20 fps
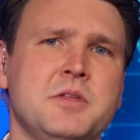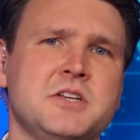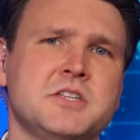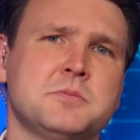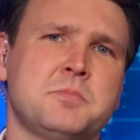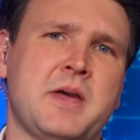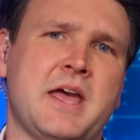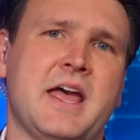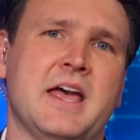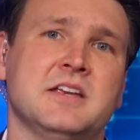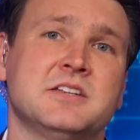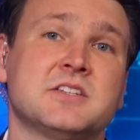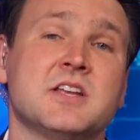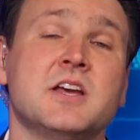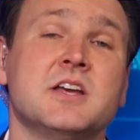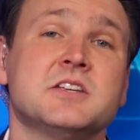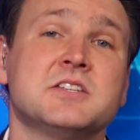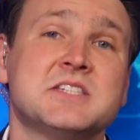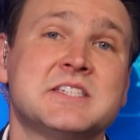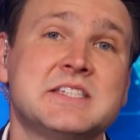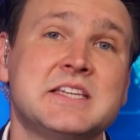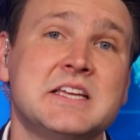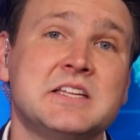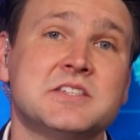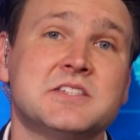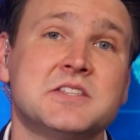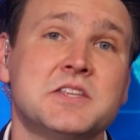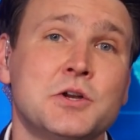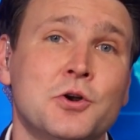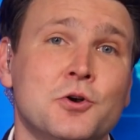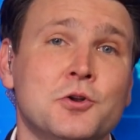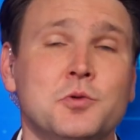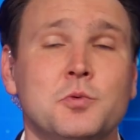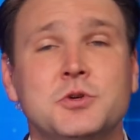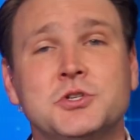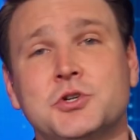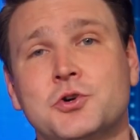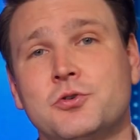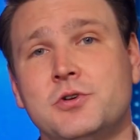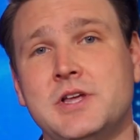that has passed since the Earth
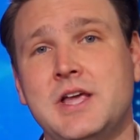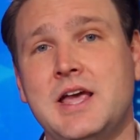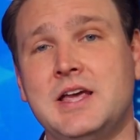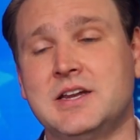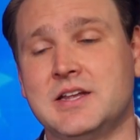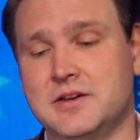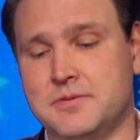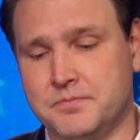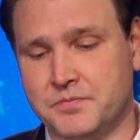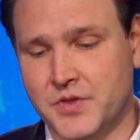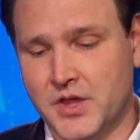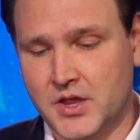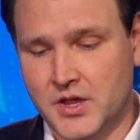was created?